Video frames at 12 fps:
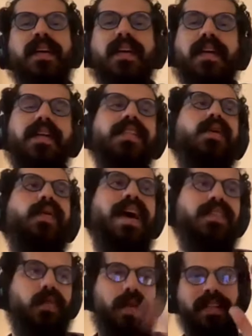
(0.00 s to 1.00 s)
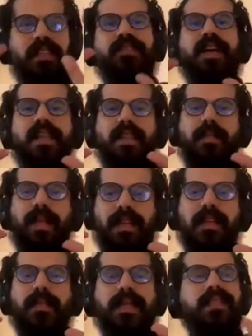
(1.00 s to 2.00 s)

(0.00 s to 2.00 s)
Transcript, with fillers: So we had to rectify them a little bit